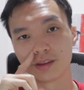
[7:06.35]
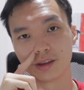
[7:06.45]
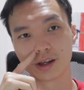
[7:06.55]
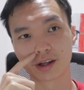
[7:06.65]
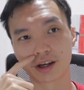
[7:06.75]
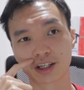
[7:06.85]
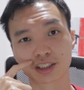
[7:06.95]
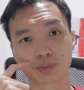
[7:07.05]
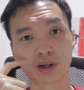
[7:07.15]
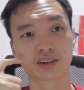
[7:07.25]
then I
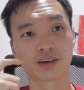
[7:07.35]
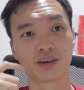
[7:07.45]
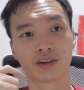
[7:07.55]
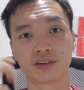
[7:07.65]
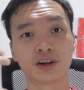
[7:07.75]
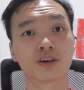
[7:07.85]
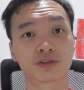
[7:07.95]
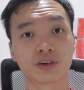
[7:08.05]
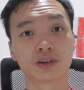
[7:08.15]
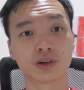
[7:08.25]
expect 3 or
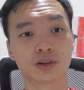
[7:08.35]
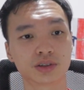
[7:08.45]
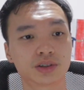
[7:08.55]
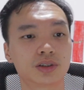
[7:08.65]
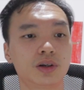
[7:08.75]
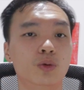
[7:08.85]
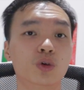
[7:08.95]
4 goals